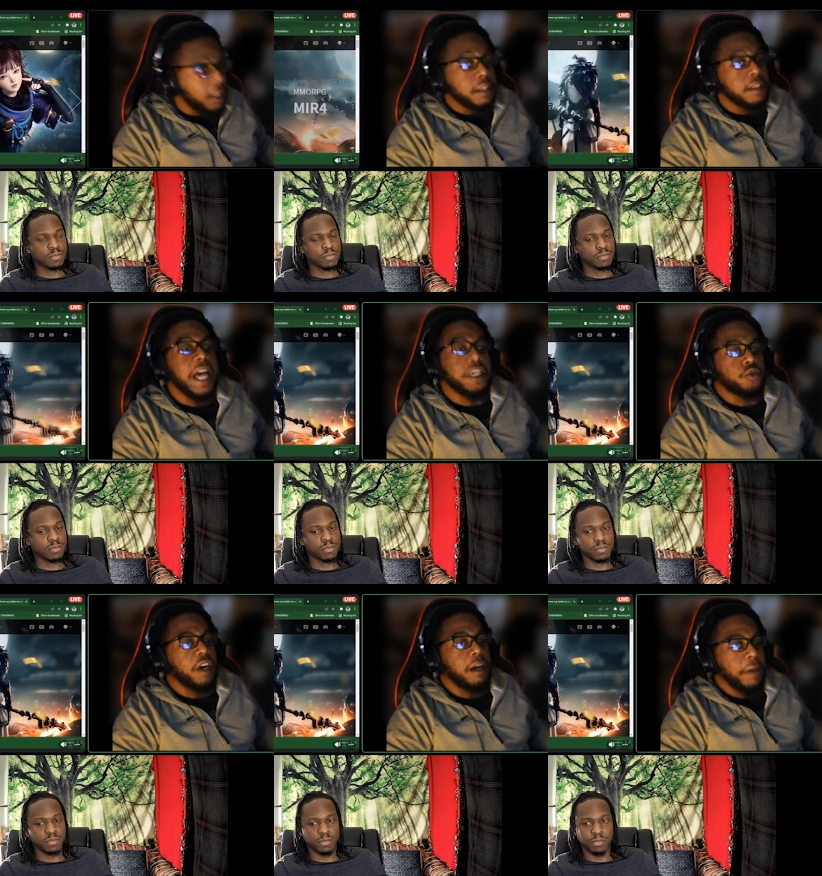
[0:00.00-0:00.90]
Speaker 1: That's where
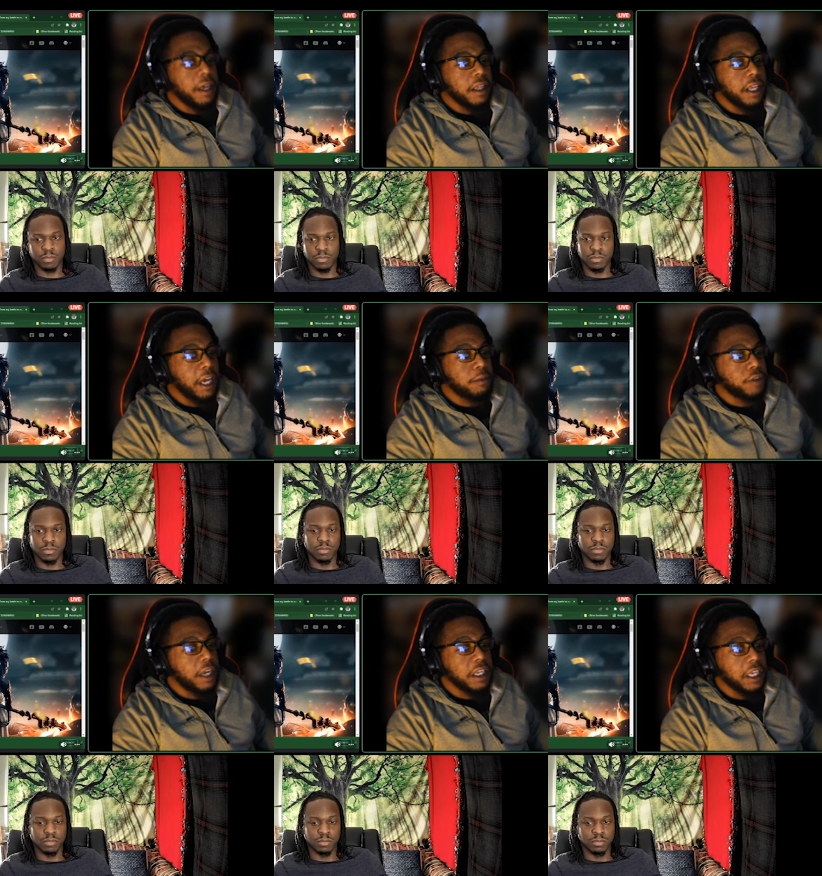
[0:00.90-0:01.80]
I'm at. Like I'm
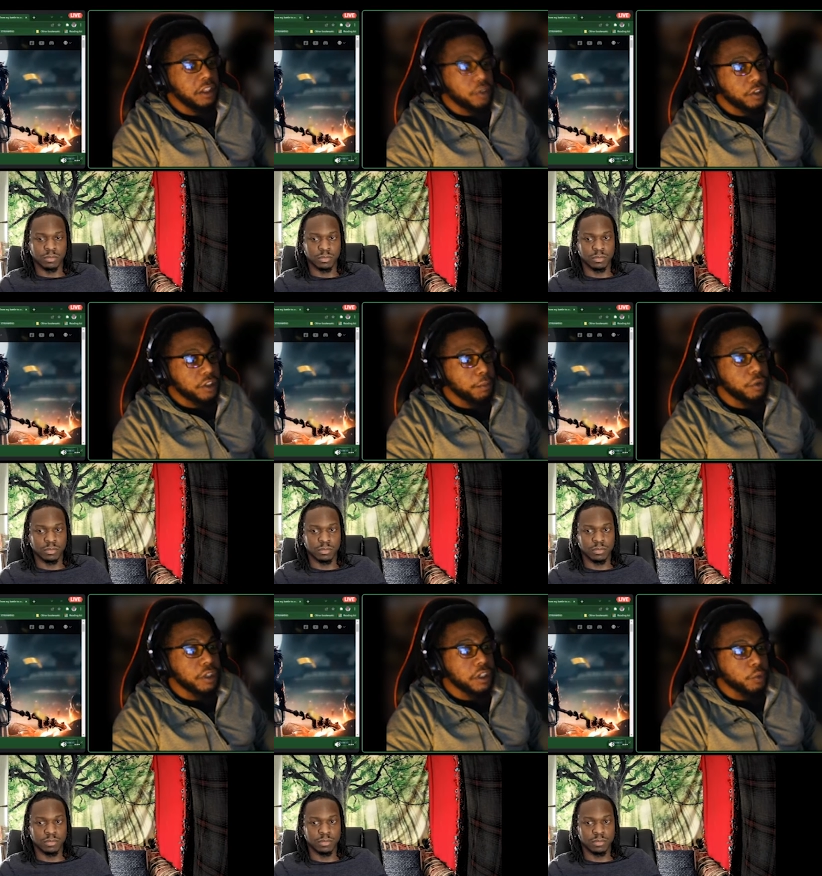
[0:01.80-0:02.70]
trying to get into these
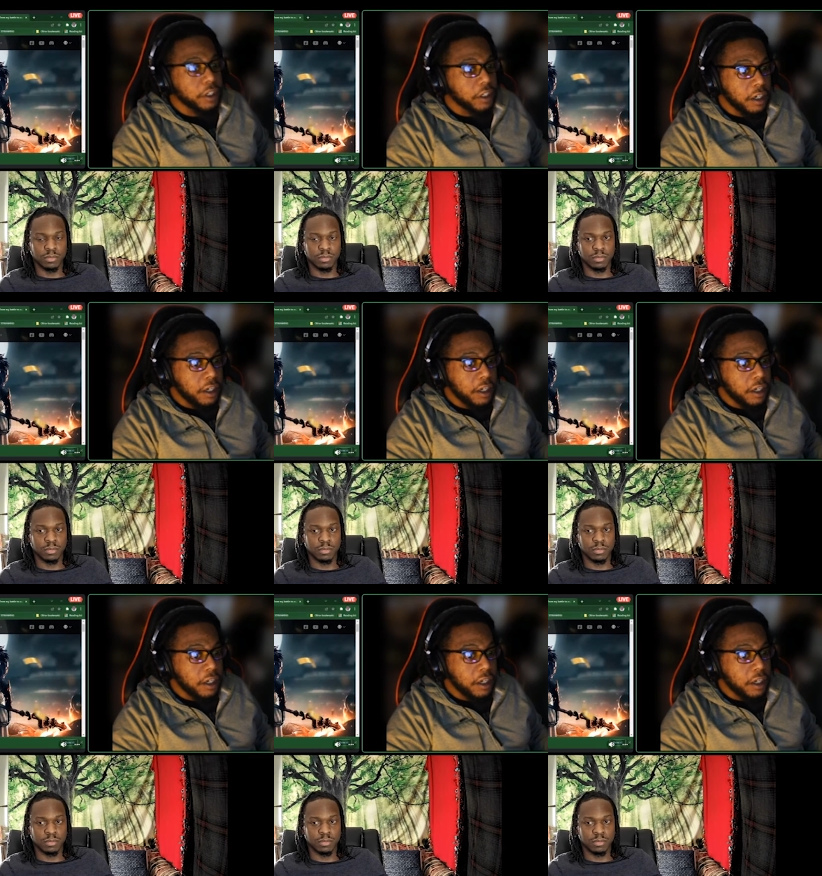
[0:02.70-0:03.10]
communities where